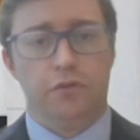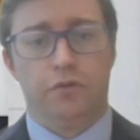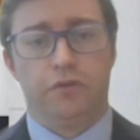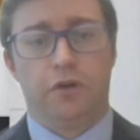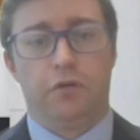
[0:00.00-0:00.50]

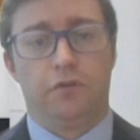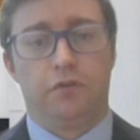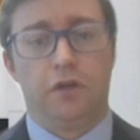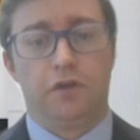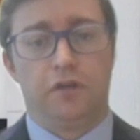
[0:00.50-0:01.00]
There was
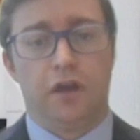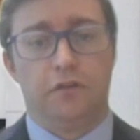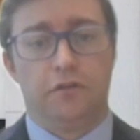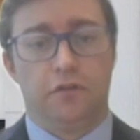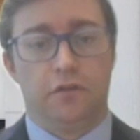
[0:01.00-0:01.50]
also a slight
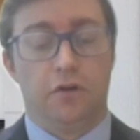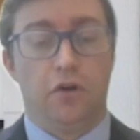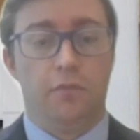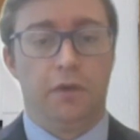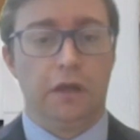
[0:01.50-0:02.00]
change to
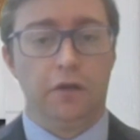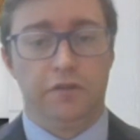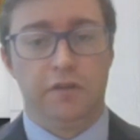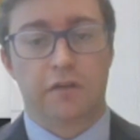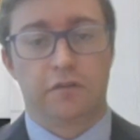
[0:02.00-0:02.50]
the
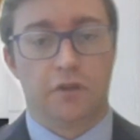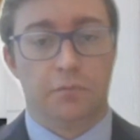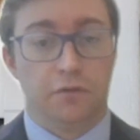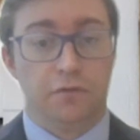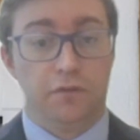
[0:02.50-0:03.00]
timing on the
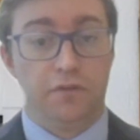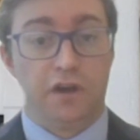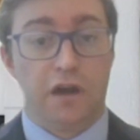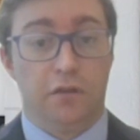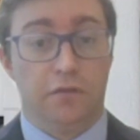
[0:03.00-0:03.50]
tax treatment
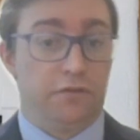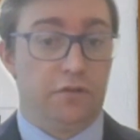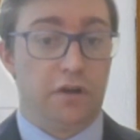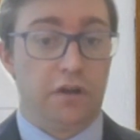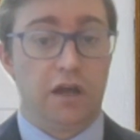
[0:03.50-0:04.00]
for the sale
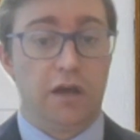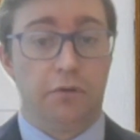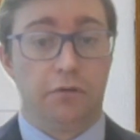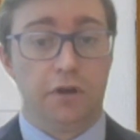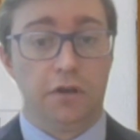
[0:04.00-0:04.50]
of Australian
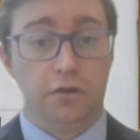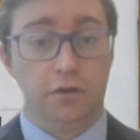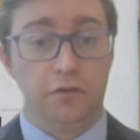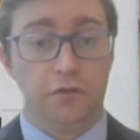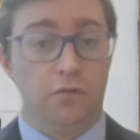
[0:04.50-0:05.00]
carbon
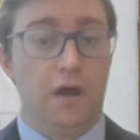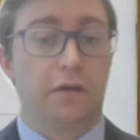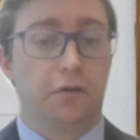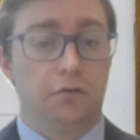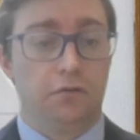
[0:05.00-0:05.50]
credit units,
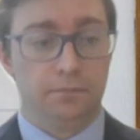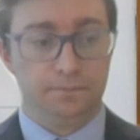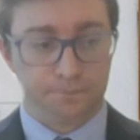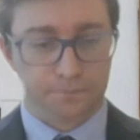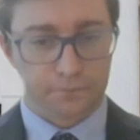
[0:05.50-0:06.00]
or
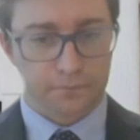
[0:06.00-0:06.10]
ACCUs.